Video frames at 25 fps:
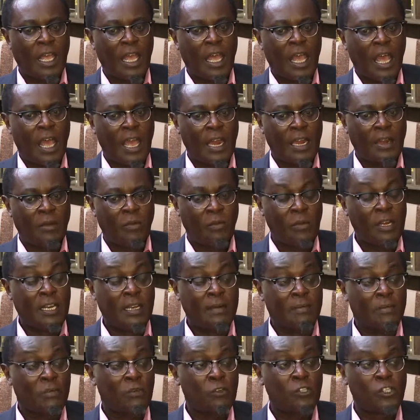and
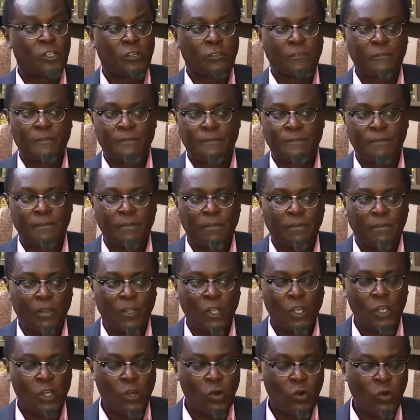William Ruto
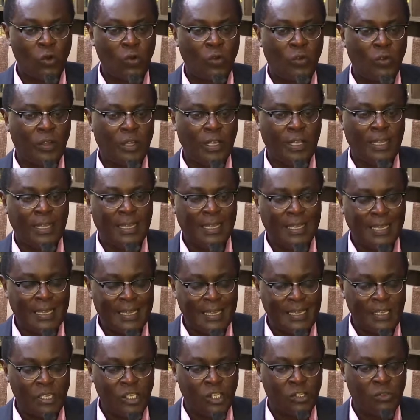go
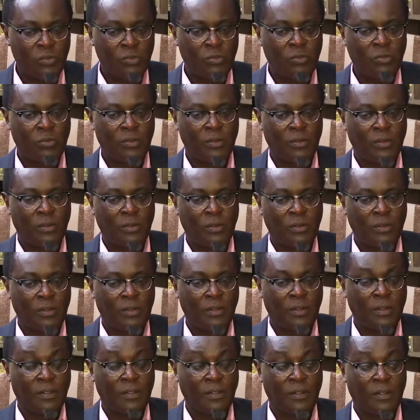into
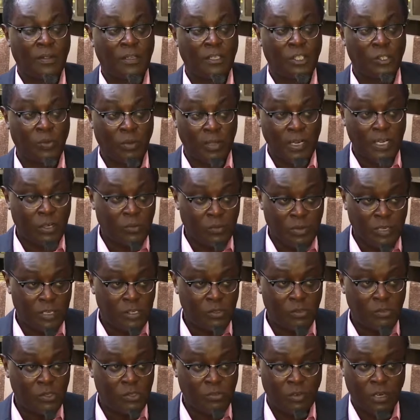
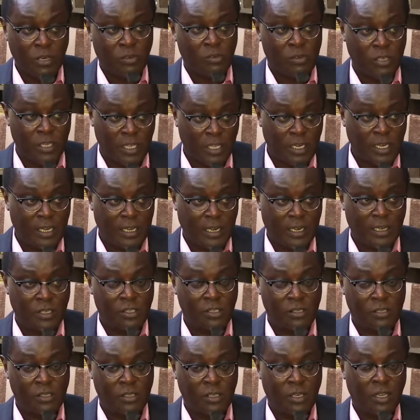2022-2023
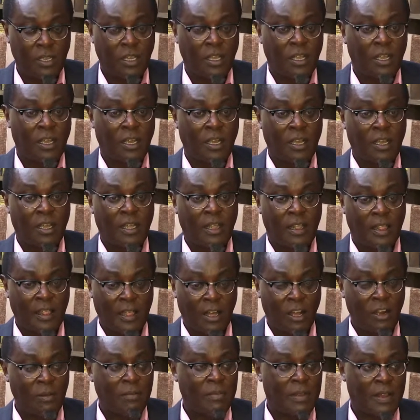election,
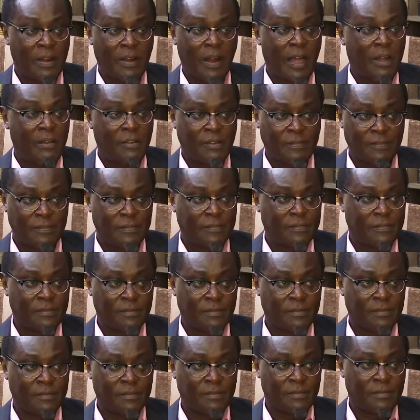there will be a runoff,
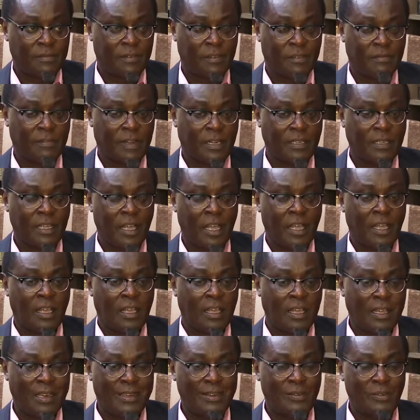for a fact.
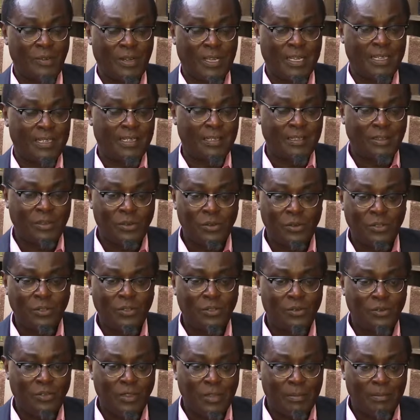And you can go
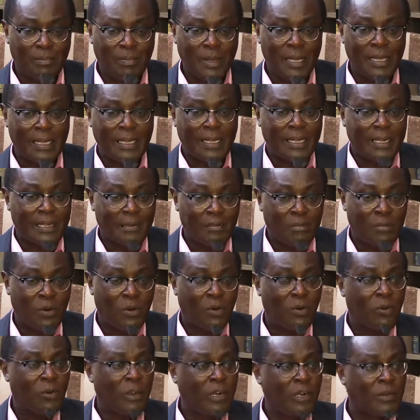to the bank and
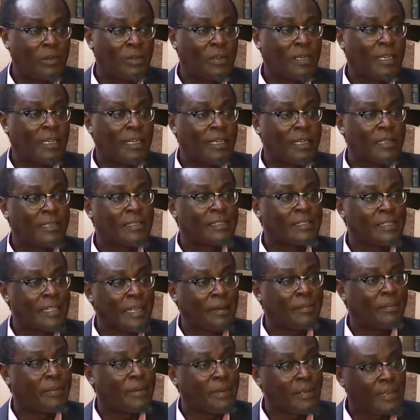borrow a loan against
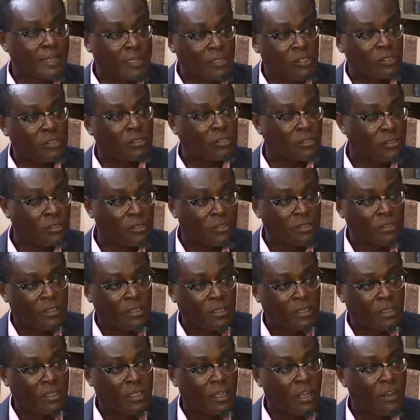that prediction.
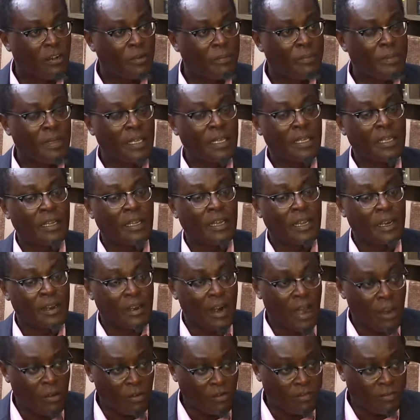There will be a
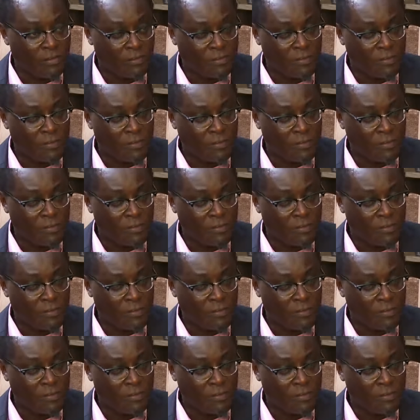runoff.